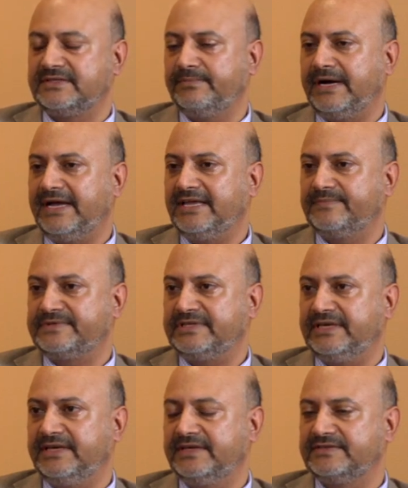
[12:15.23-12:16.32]
the
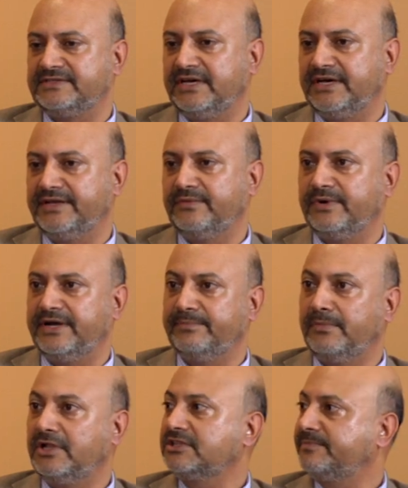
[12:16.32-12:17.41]
biopsy is done where
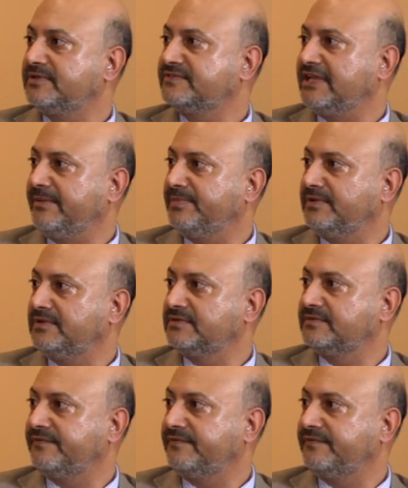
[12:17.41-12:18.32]
multiple samples